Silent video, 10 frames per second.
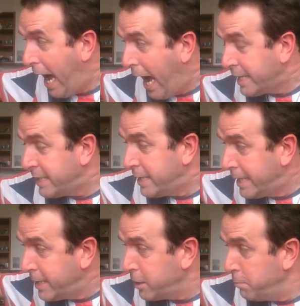I didn't
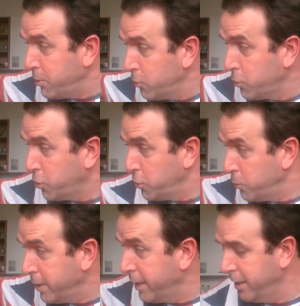need a computer to
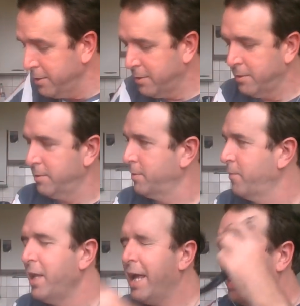do this.
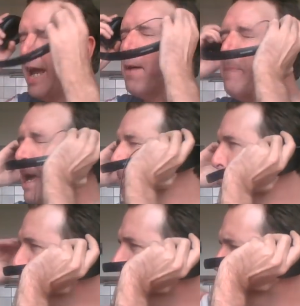Yeah, man,
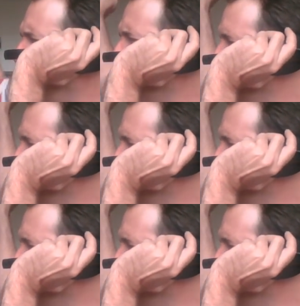bug off